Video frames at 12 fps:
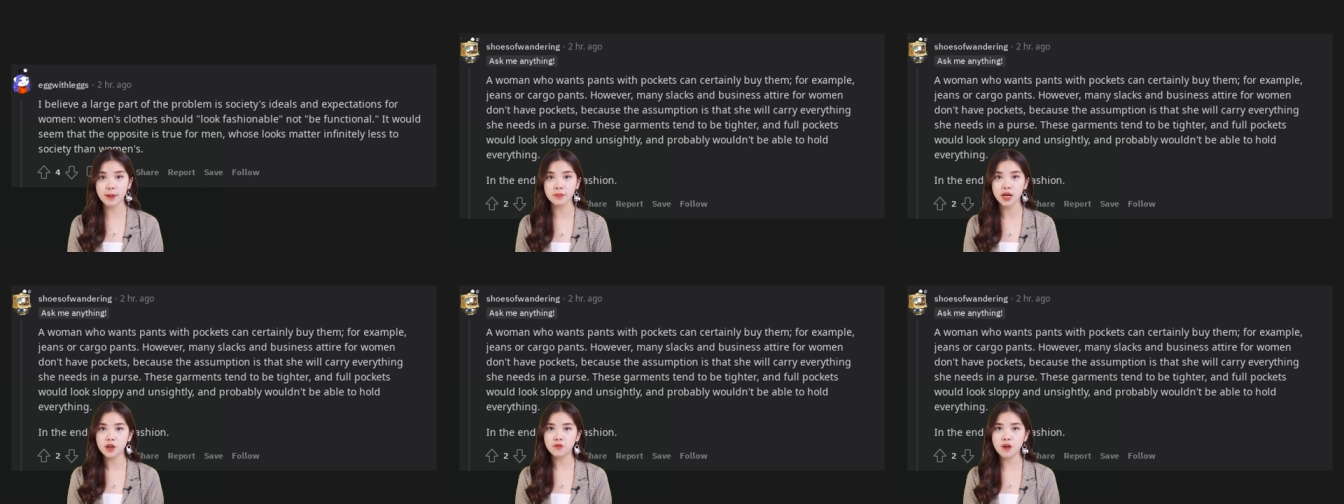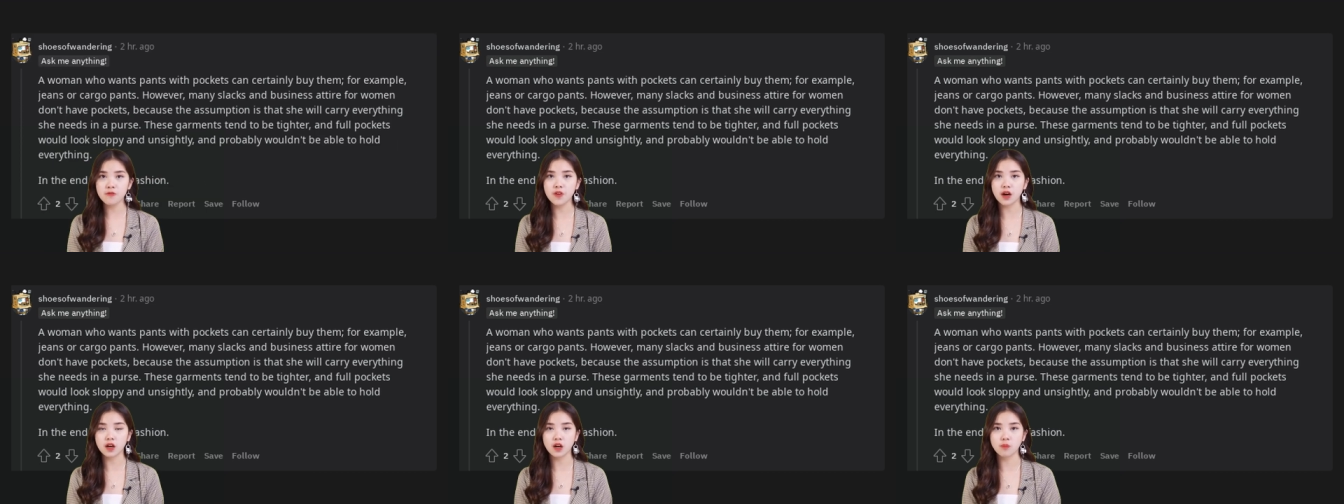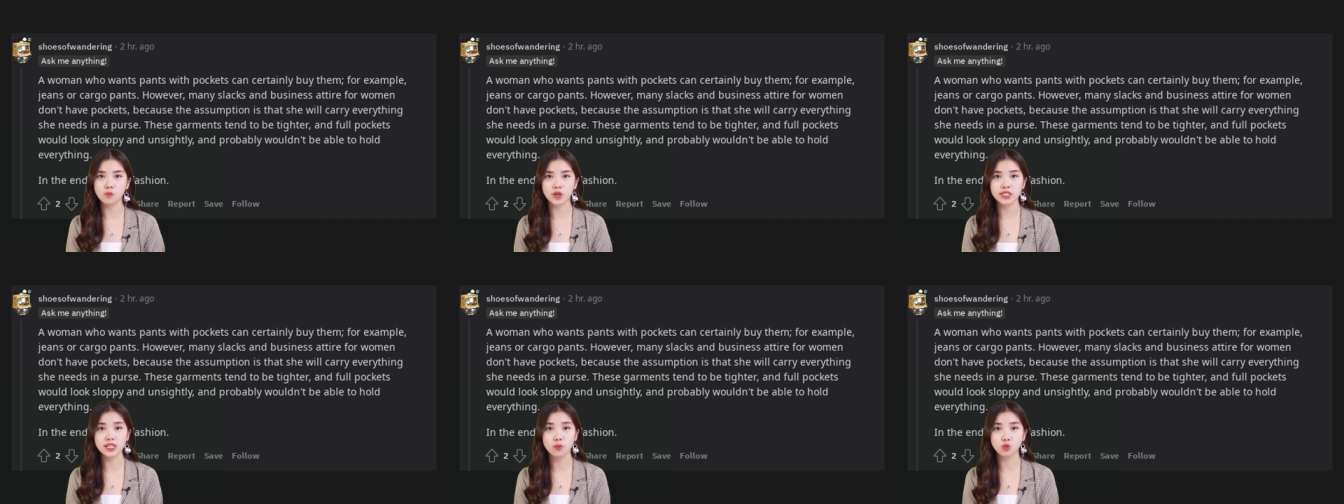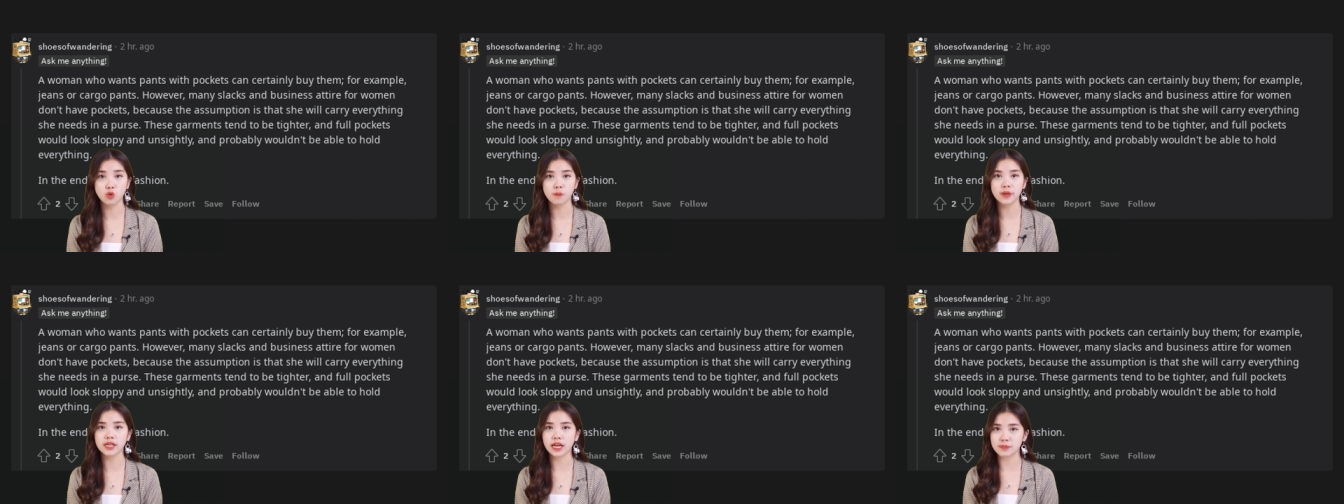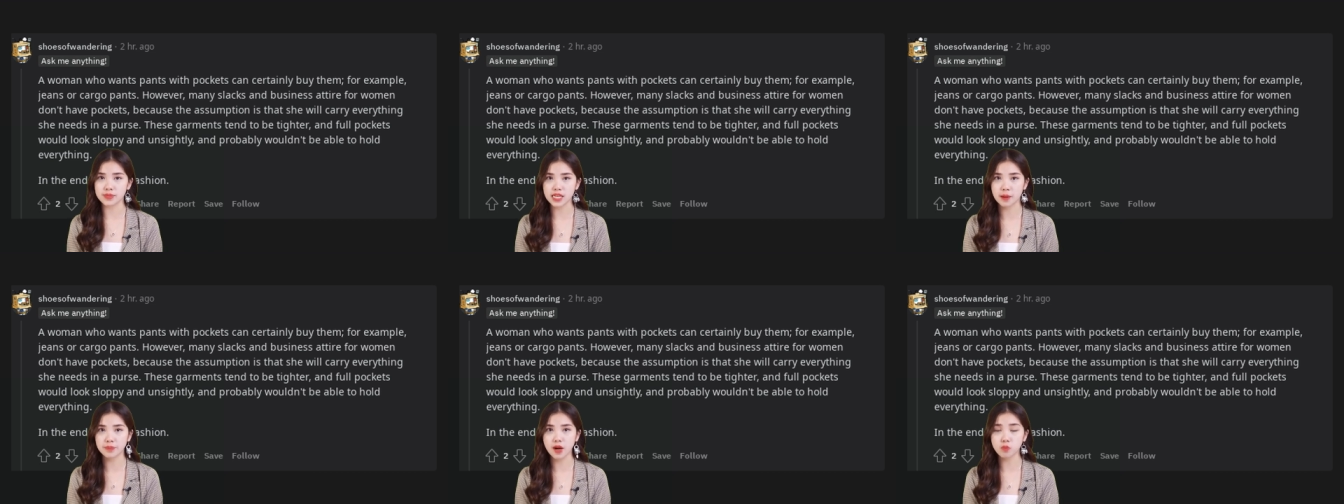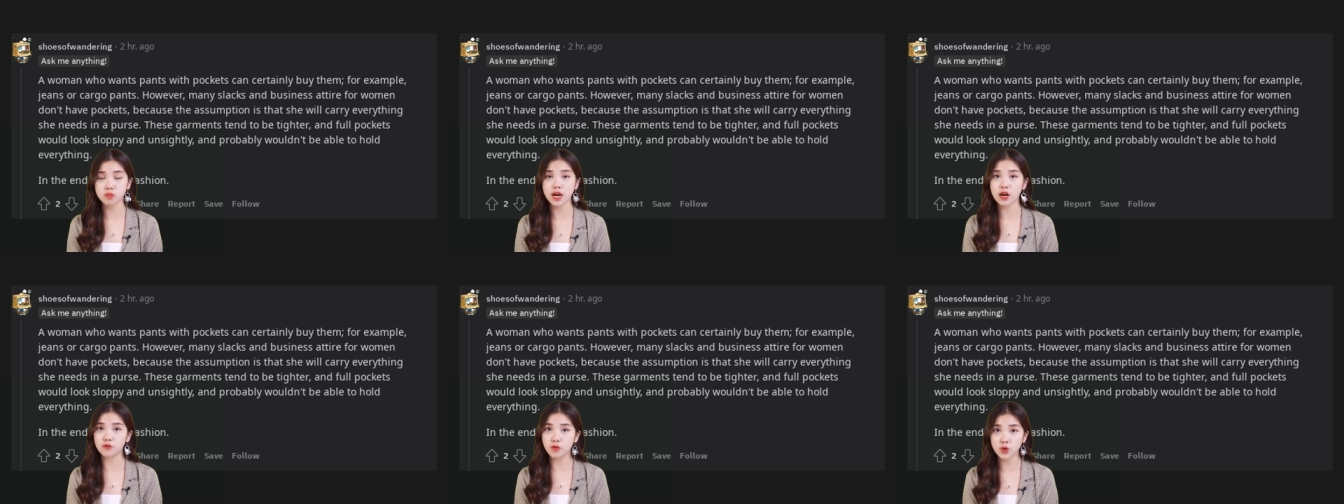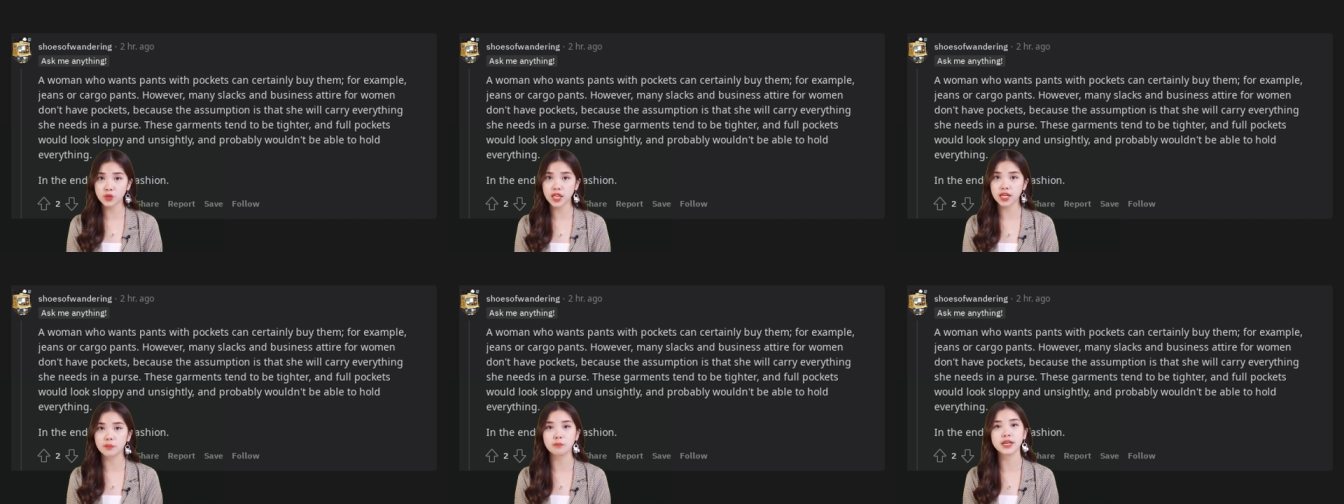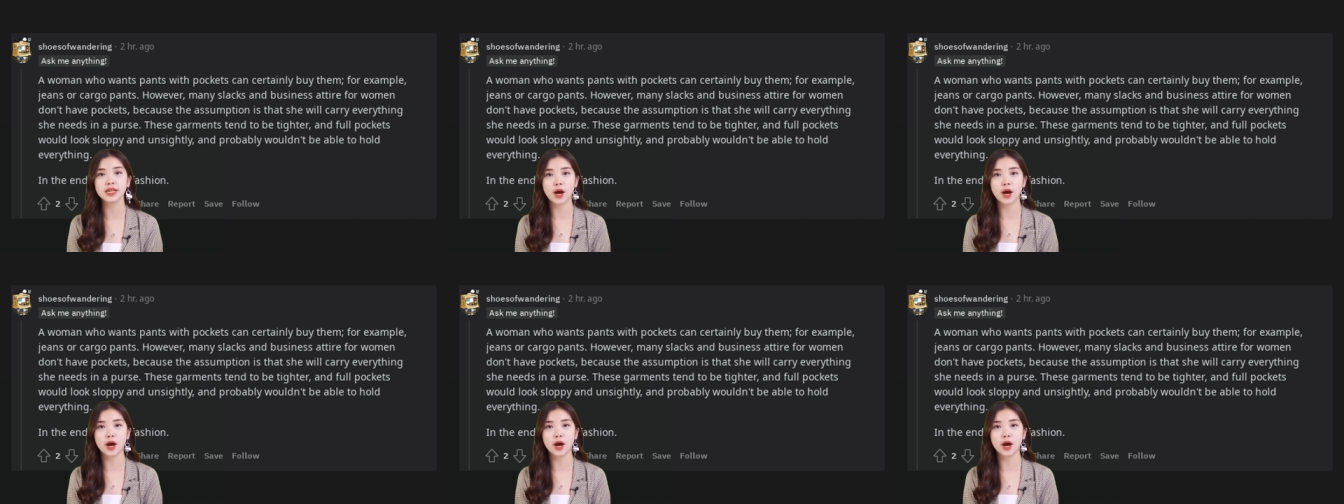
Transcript: A woman who wants pants with pockets can certainly buy them,